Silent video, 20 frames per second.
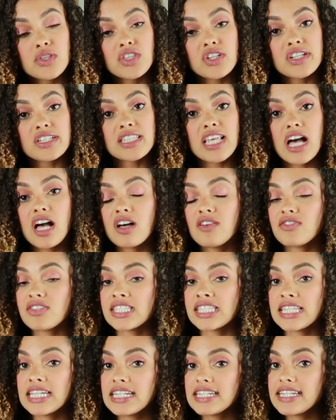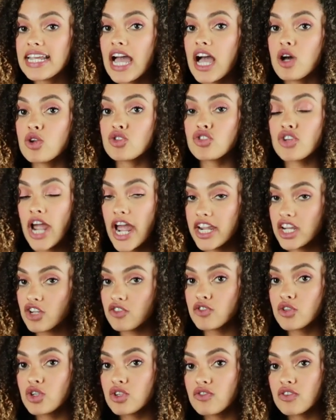with yourself, sit down, track
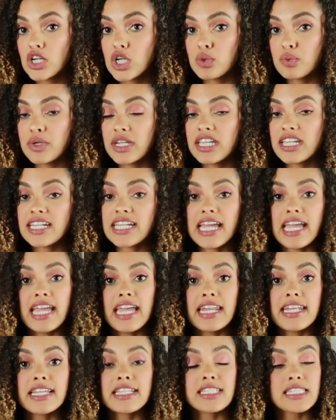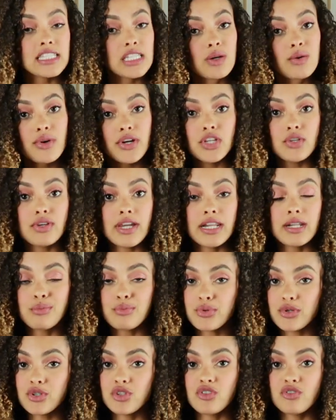your food for a week, and see where you can
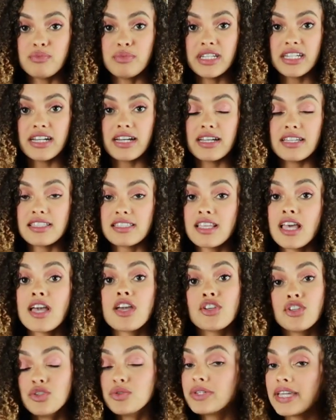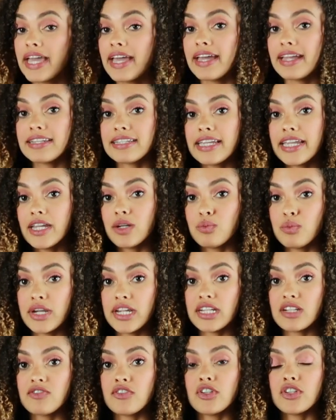improve, because you can gain
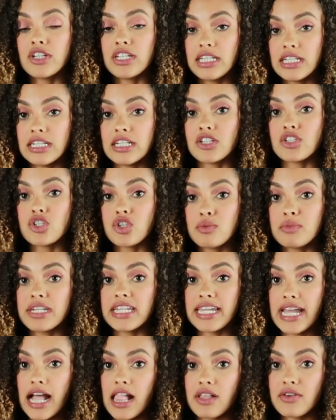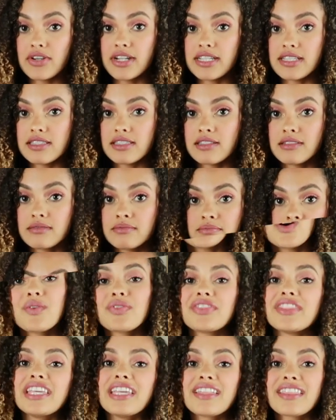weight if you're eating too many calories.
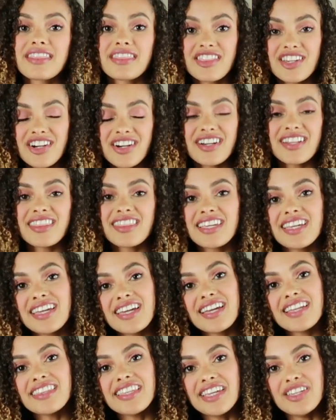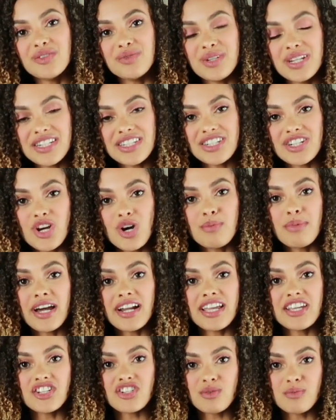The third thing that you need to know
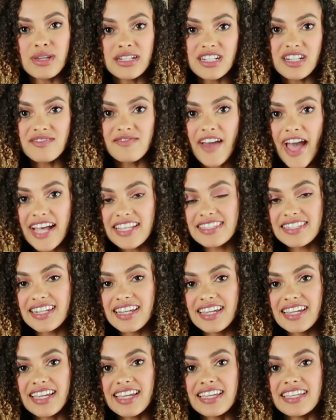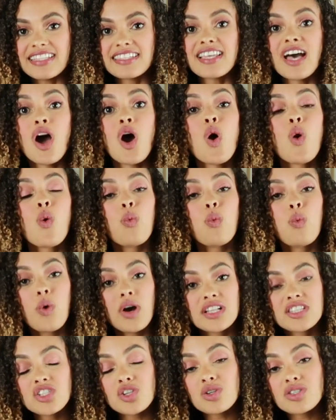about intermittent fasting is
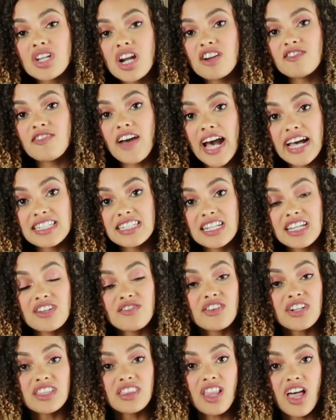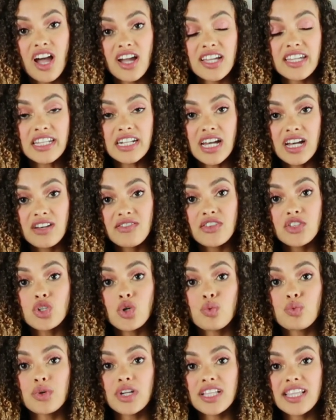once you start fasting for long enough,
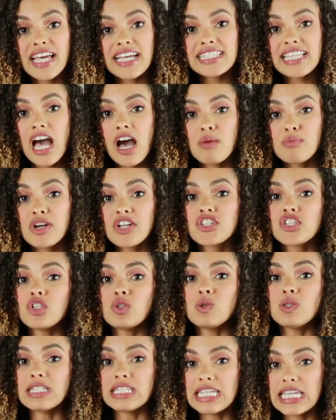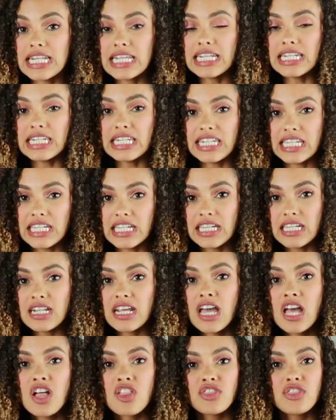you'll realize how much you didn't
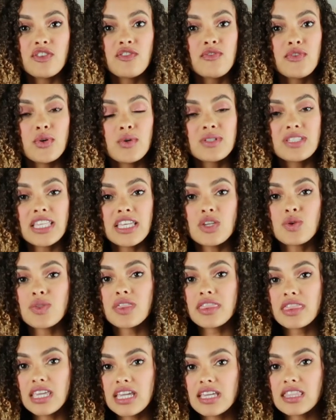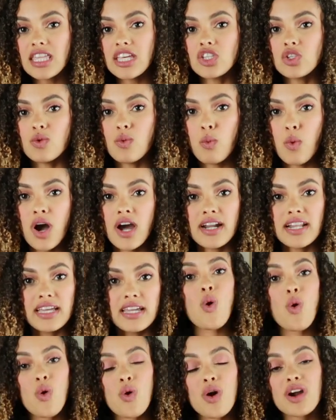need the foods that you think that you
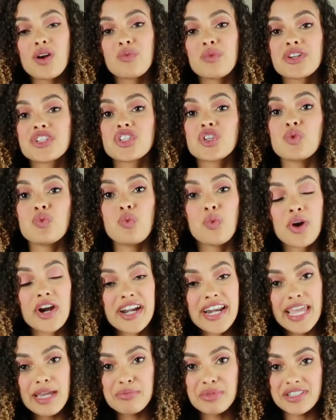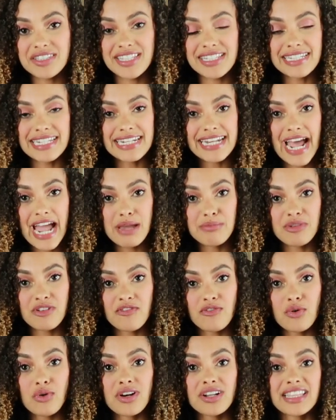wanted, or what you weren't able to deny
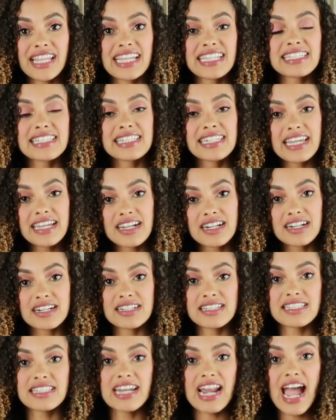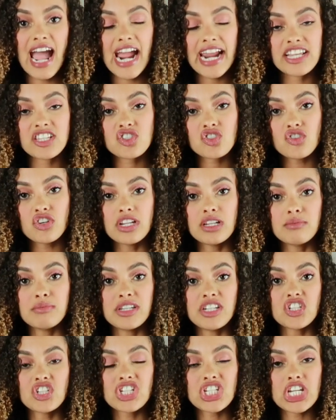before, like Snickers and ice cream
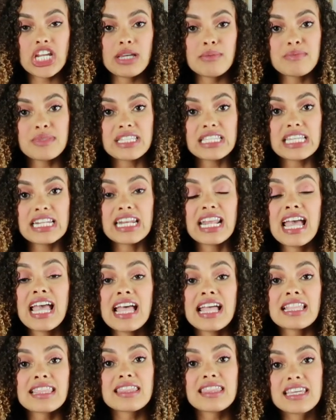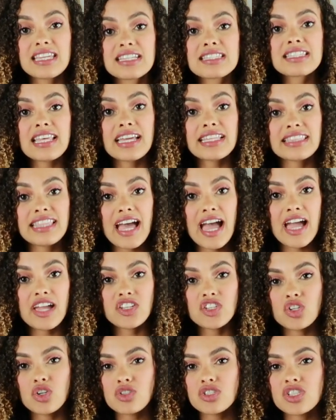and chips and things like
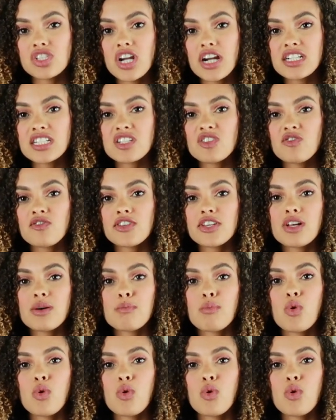that. You'll start to feel